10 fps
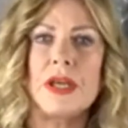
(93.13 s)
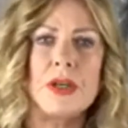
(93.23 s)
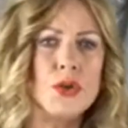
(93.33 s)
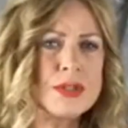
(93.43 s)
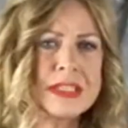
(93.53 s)

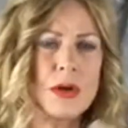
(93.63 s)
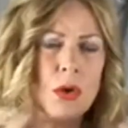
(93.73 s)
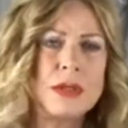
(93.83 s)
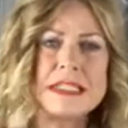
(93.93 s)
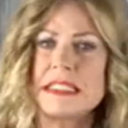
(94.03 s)
using all
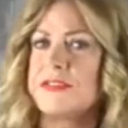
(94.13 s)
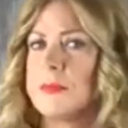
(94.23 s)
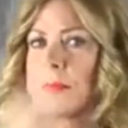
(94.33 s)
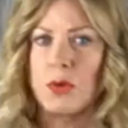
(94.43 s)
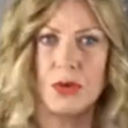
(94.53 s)
these
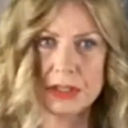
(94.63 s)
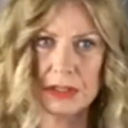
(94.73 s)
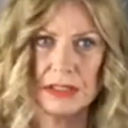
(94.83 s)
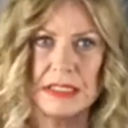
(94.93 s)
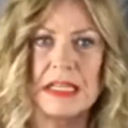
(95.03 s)
different
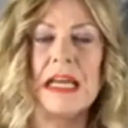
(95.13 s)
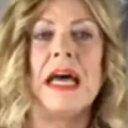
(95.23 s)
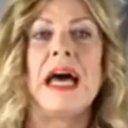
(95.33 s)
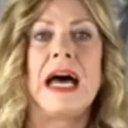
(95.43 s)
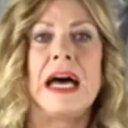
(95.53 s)
products
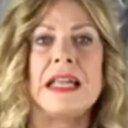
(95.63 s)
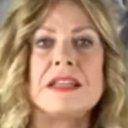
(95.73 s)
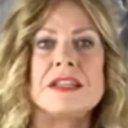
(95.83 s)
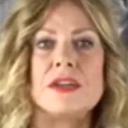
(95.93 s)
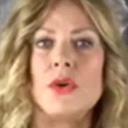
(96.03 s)

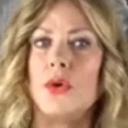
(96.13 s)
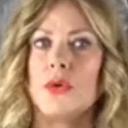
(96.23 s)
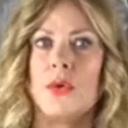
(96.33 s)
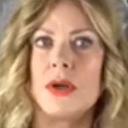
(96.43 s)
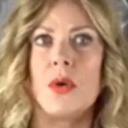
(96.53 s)
and not
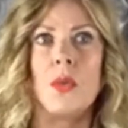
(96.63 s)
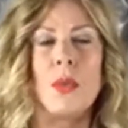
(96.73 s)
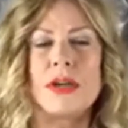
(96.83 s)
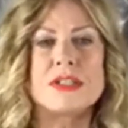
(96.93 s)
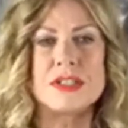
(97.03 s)
knowing
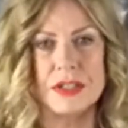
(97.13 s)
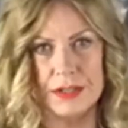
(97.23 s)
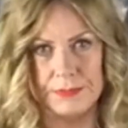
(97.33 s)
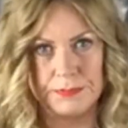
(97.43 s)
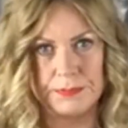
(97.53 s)
where to
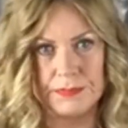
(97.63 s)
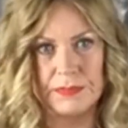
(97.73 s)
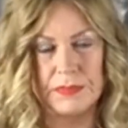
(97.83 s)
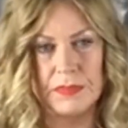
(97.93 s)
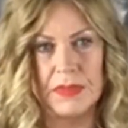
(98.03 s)
turn.
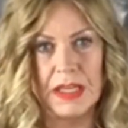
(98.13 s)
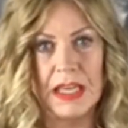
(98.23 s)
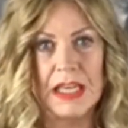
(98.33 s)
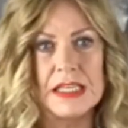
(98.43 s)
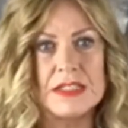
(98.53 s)

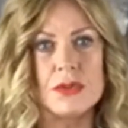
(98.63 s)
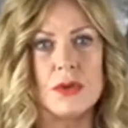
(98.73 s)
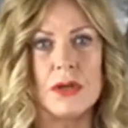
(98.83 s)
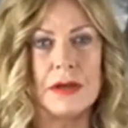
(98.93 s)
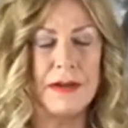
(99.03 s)
So
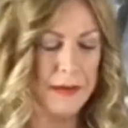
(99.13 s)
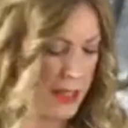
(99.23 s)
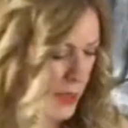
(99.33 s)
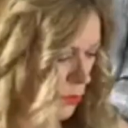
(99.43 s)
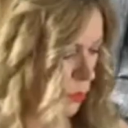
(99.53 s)

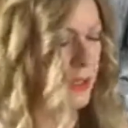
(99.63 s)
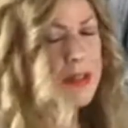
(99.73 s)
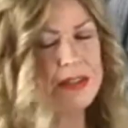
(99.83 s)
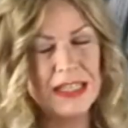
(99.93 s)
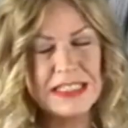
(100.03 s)
one of the
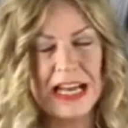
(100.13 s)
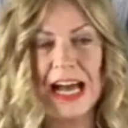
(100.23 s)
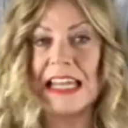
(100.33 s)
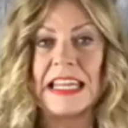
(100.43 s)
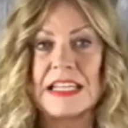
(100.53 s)
things that
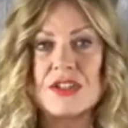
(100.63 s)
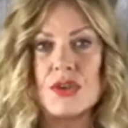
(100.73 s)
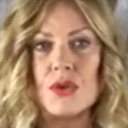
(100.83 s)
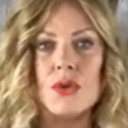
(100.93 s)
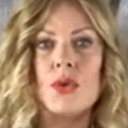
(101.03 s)
I like to
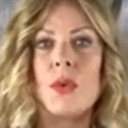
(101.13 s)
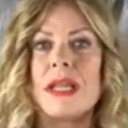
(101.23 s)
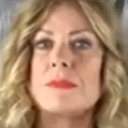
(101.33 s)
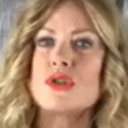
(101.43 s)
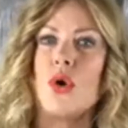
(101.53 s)
do when
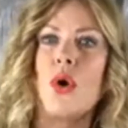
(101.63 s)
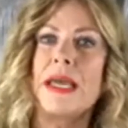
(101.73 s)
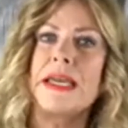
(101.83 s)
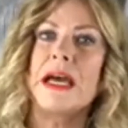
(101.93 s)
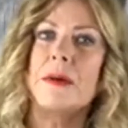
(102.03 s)
I'm
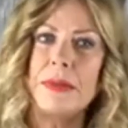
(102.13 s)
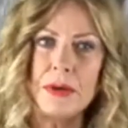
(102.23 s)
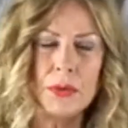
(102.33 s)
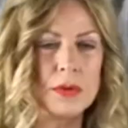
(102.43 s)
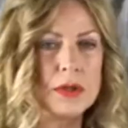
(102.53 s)
talking about